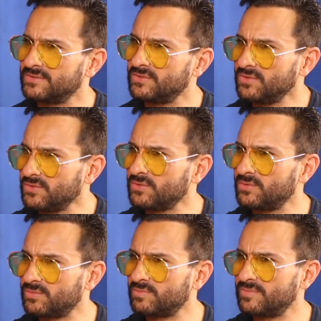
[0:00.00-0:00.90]
So you don't
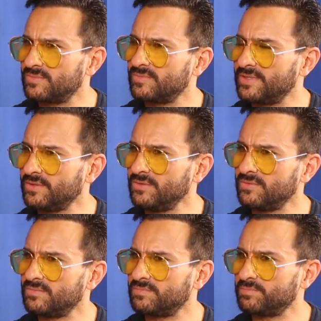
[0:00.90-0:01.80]
know, you
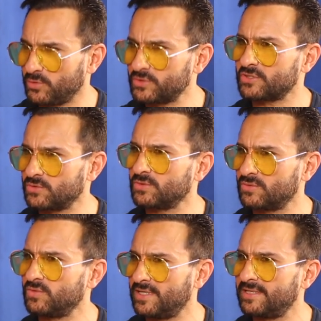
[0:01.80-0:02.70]
know,
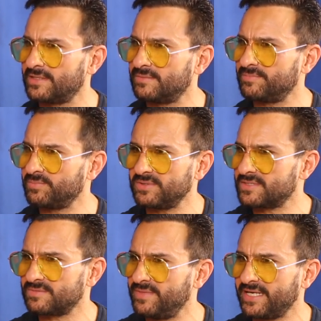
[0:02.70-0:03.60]
post-truth world. People
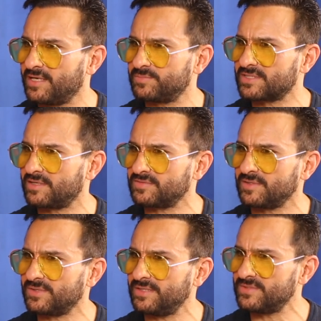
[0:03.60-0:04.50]
just make up stuff.
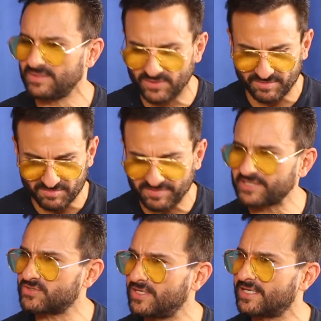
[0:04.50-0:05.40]
Sometimes they're not even
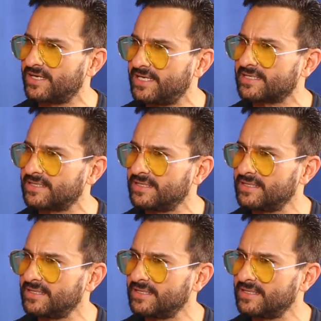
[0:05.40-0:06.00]
factually correct.